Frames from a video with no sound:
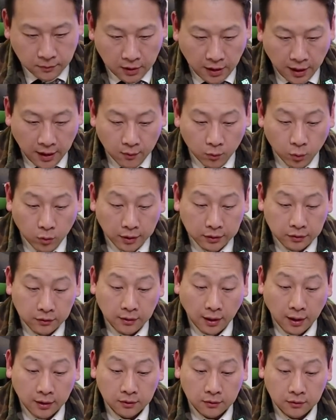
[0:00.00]
And when
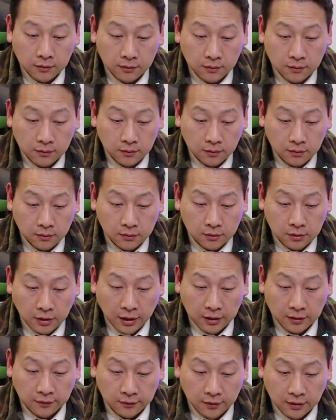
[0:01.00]
you undo
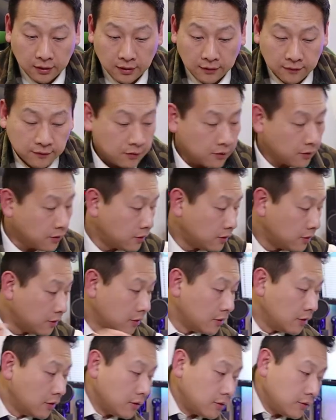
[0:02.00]
kind of the lever,
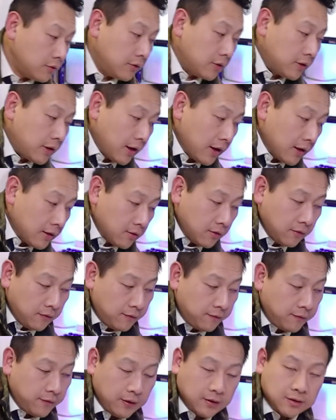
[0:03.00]
you can
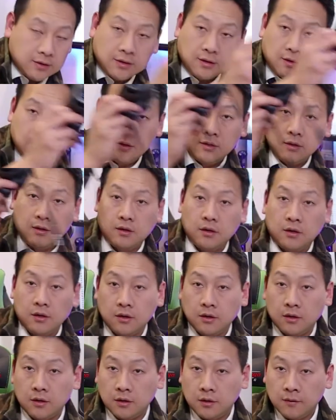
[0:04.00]
fit
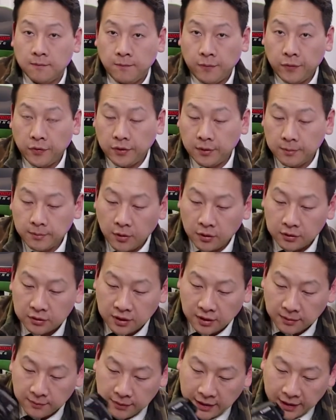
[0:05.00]
the
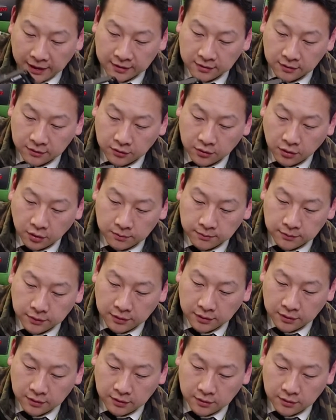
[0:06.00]
mounting plate on top